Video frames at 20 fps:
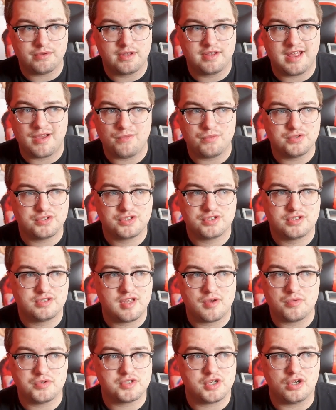there was
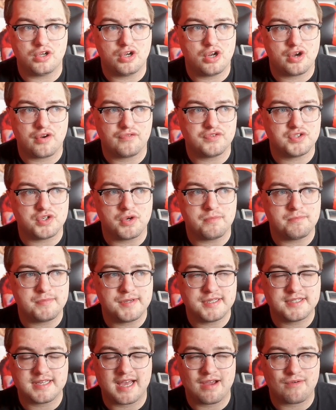a lot of
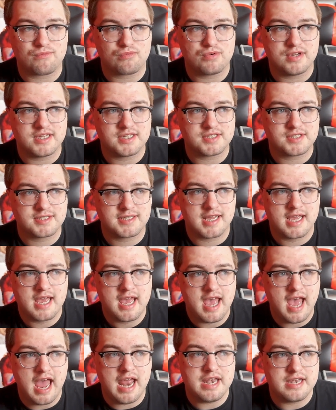zombies at risk,
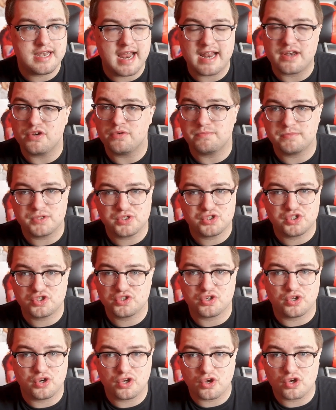and that number is
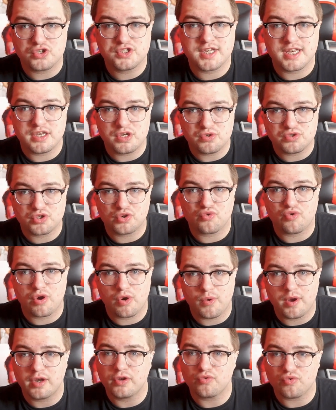just going to continue to
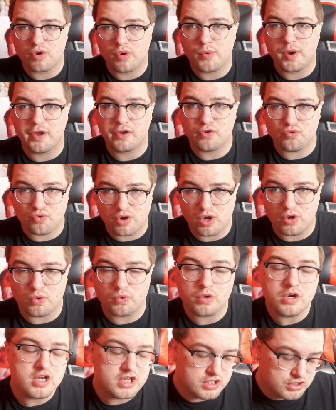grow and grow and grow.
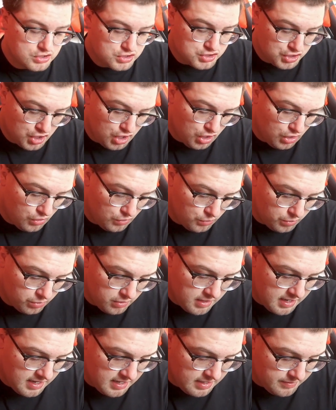So
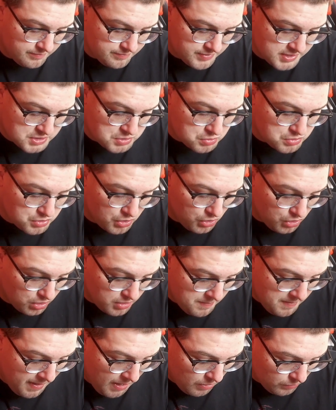this was all
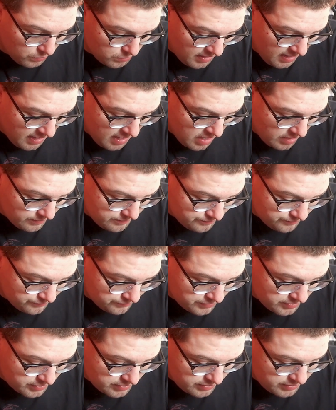about
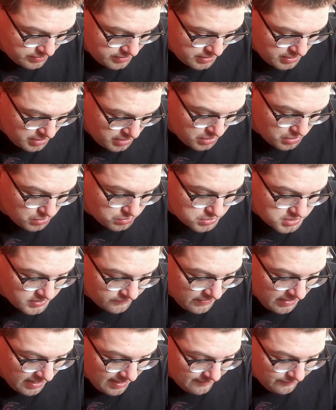
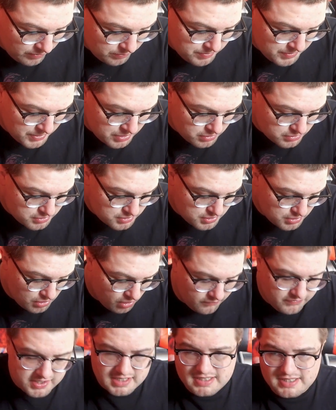survival, because
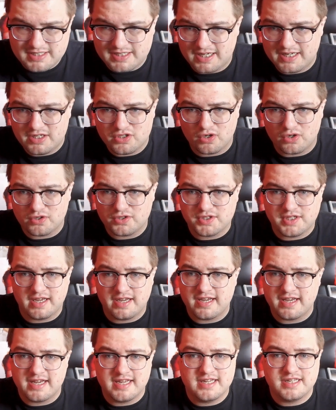obviously
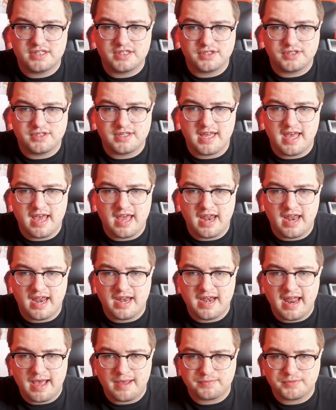doxing is
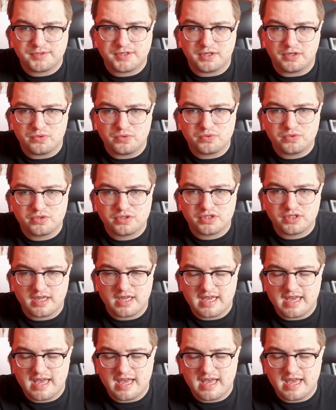an absolute